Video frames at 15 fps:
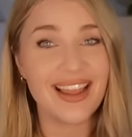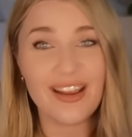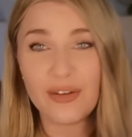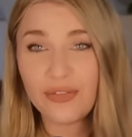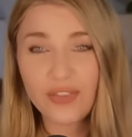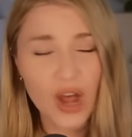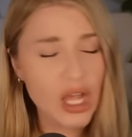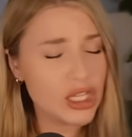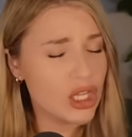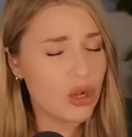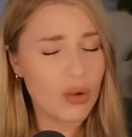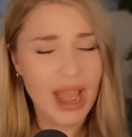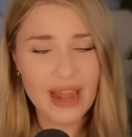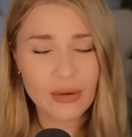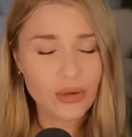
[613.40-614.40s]

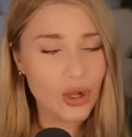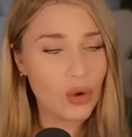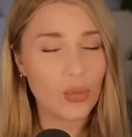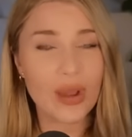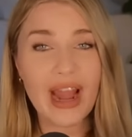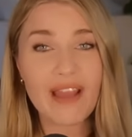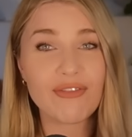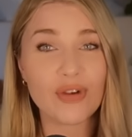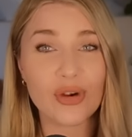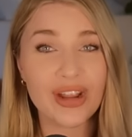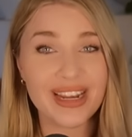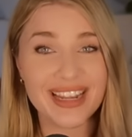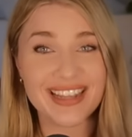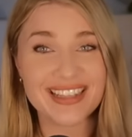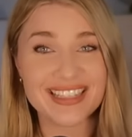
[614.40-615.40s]
follow, I don't know, whatever
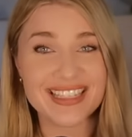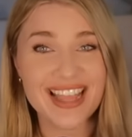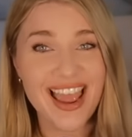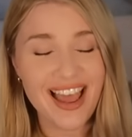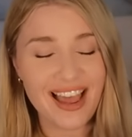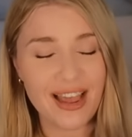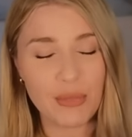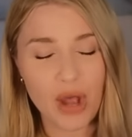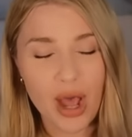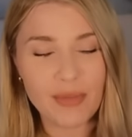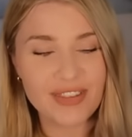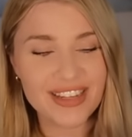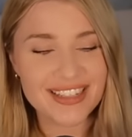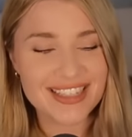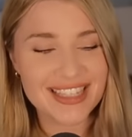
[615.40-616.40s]
it is.
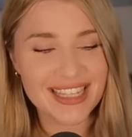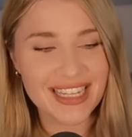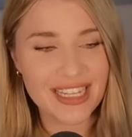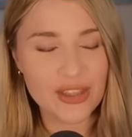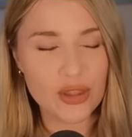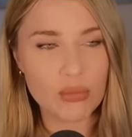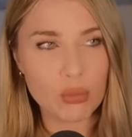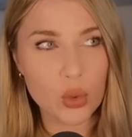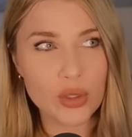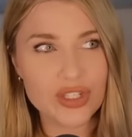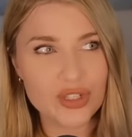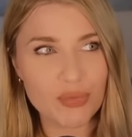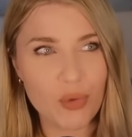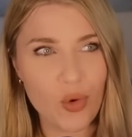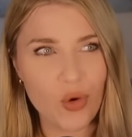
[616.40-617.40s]
Obviously, the more
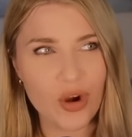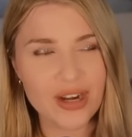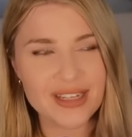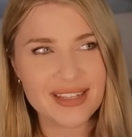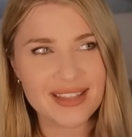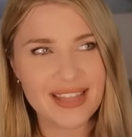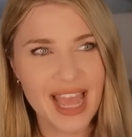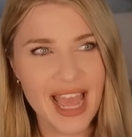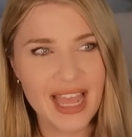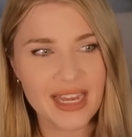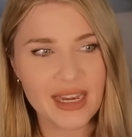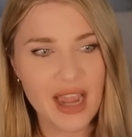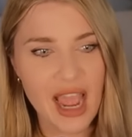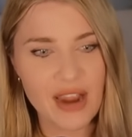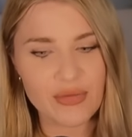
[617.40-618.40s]
support
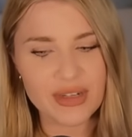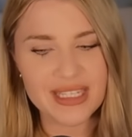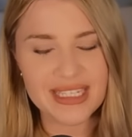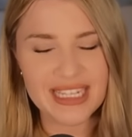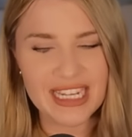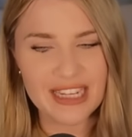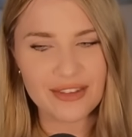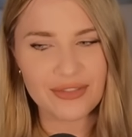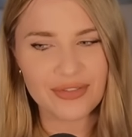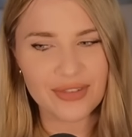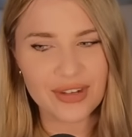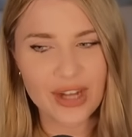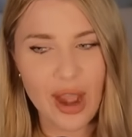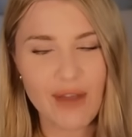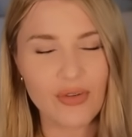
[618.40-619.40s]
that I receive
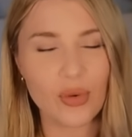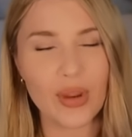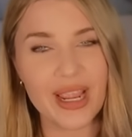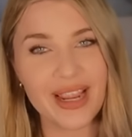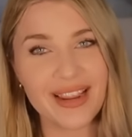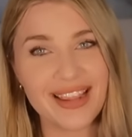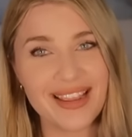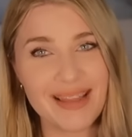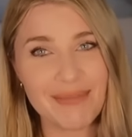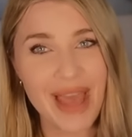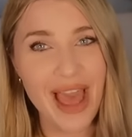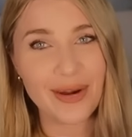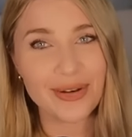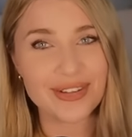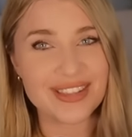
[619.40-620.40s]
covering
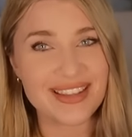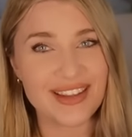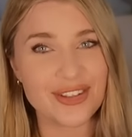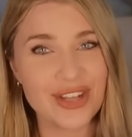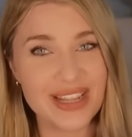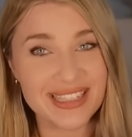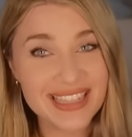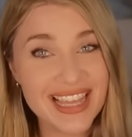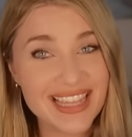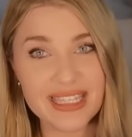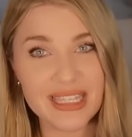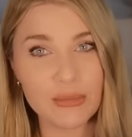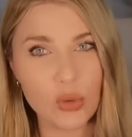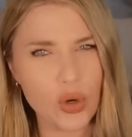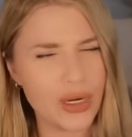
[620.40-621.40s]
matters such as this,
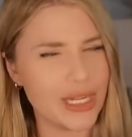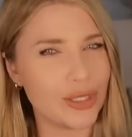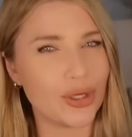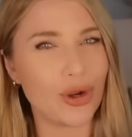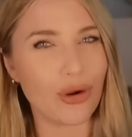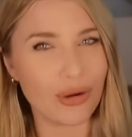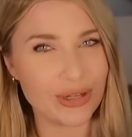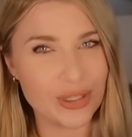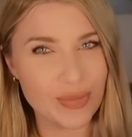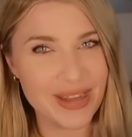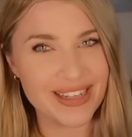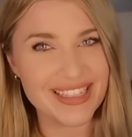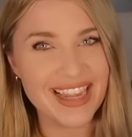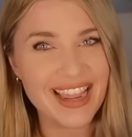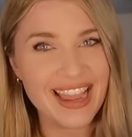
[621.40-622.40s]
the more
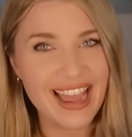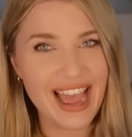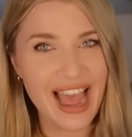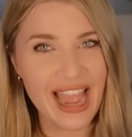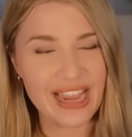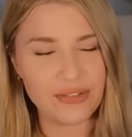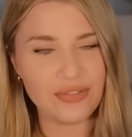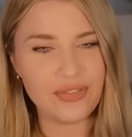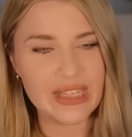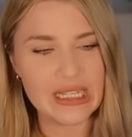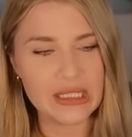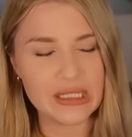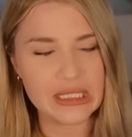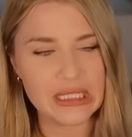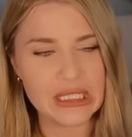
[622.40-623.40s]
encouragement I
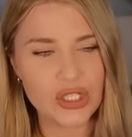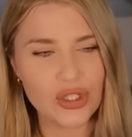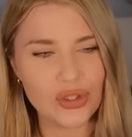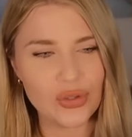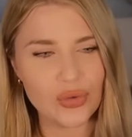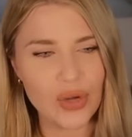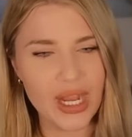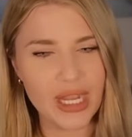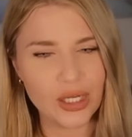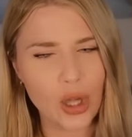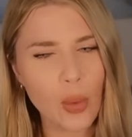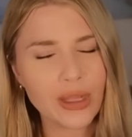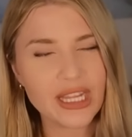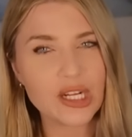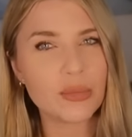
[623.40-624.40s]
feel to
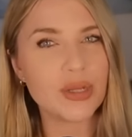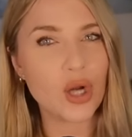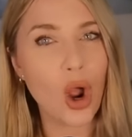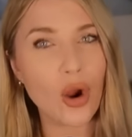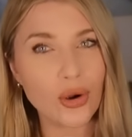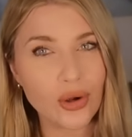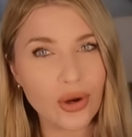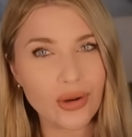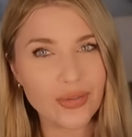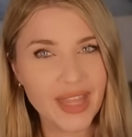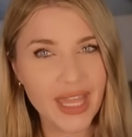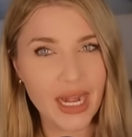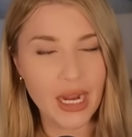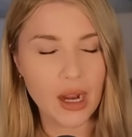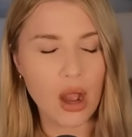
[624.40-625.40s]
go a little bit harder
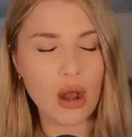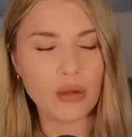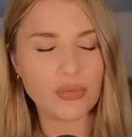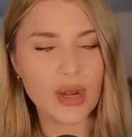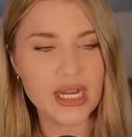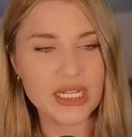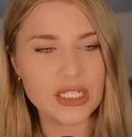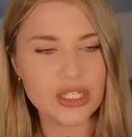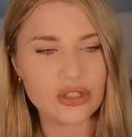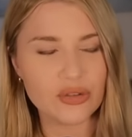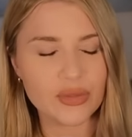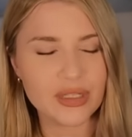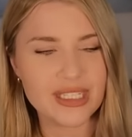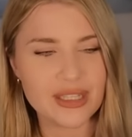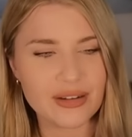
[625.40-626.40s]
than I already
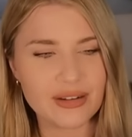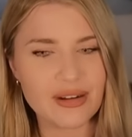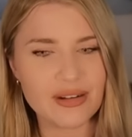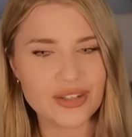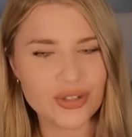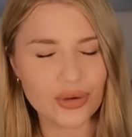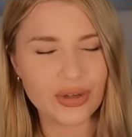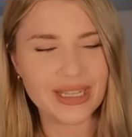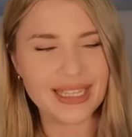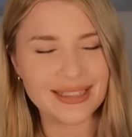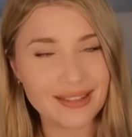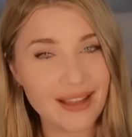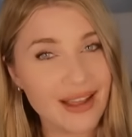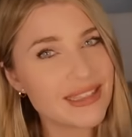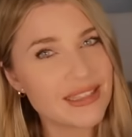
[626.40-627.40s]
do, because there are certainly
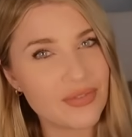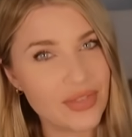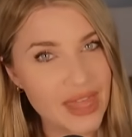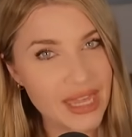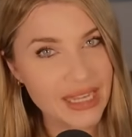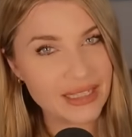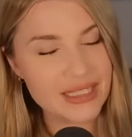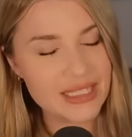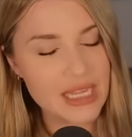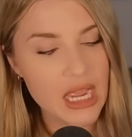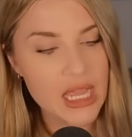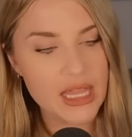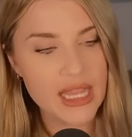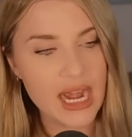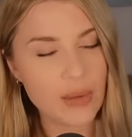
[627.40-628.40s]
lots of things
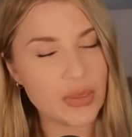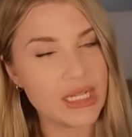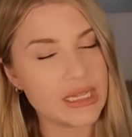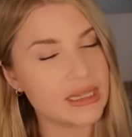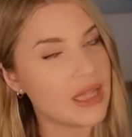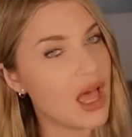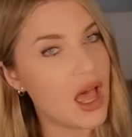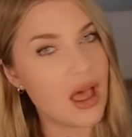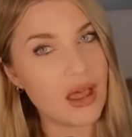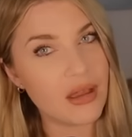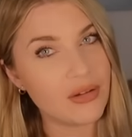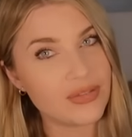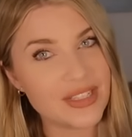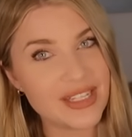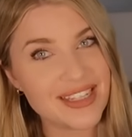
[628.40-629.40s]
that I would
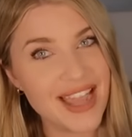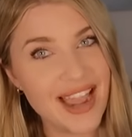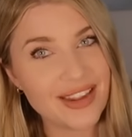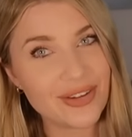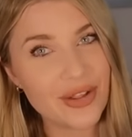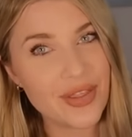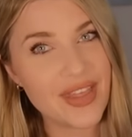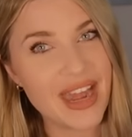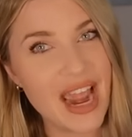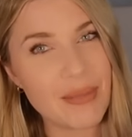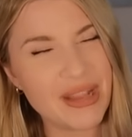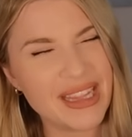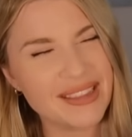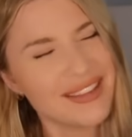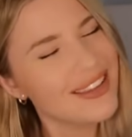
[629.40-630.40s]
love to tackle that I'm
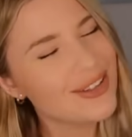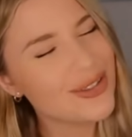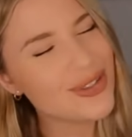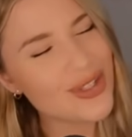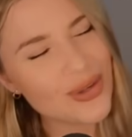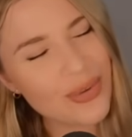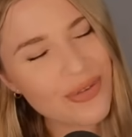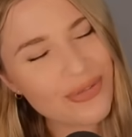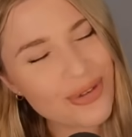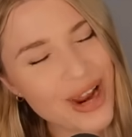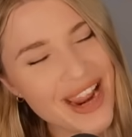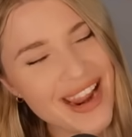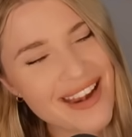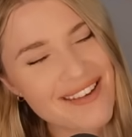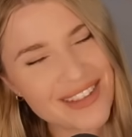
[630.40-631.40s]
a little too
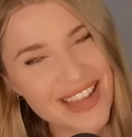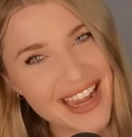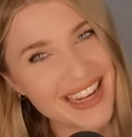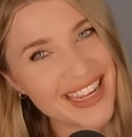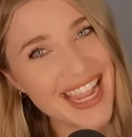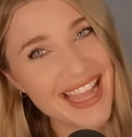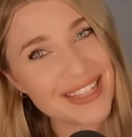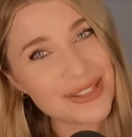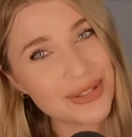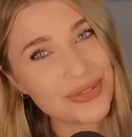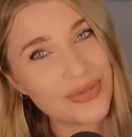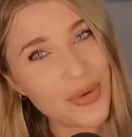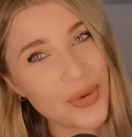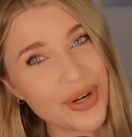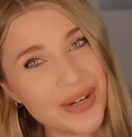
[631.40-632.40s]
afraid of getting canceled
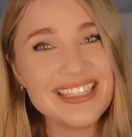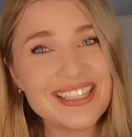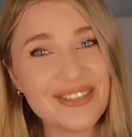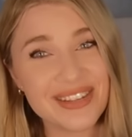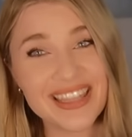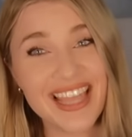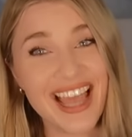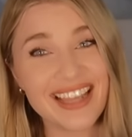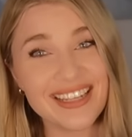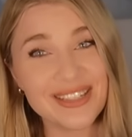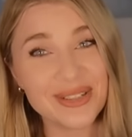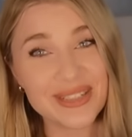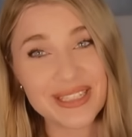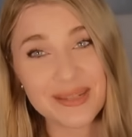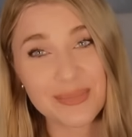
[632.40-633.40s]
for. So with that,
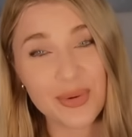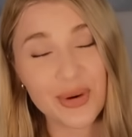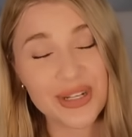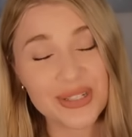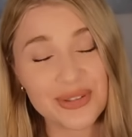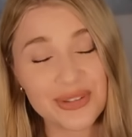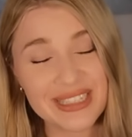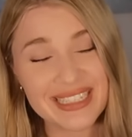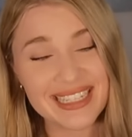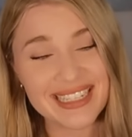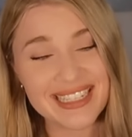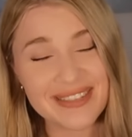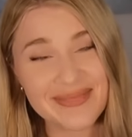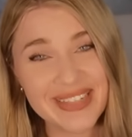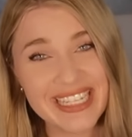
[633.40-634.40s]
your support truly
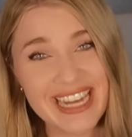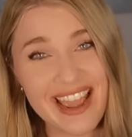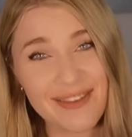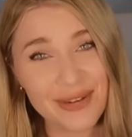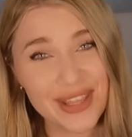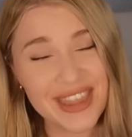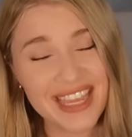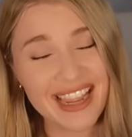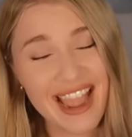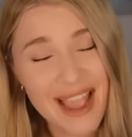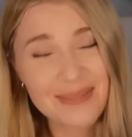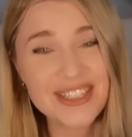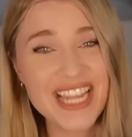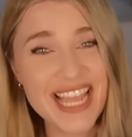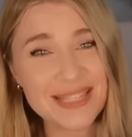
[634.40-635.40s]
does mean everything.
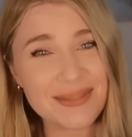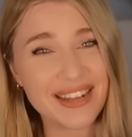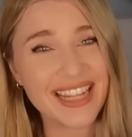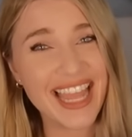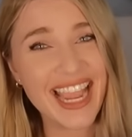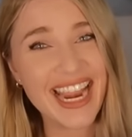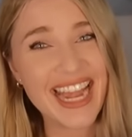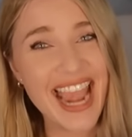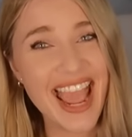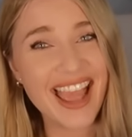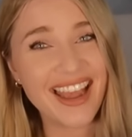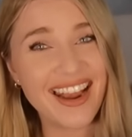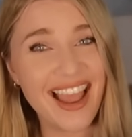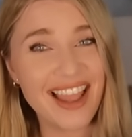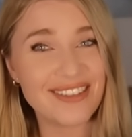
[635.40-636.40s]
I'm Jasmine Lane,
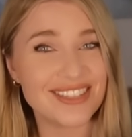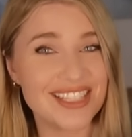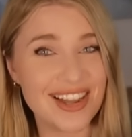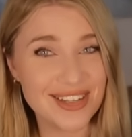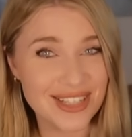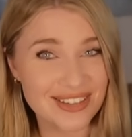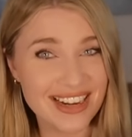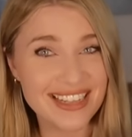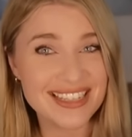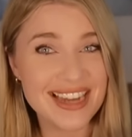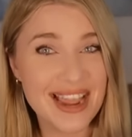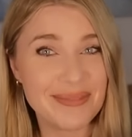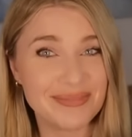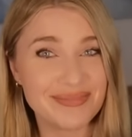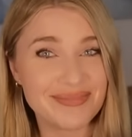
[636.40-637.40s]
and I will talk to you next time.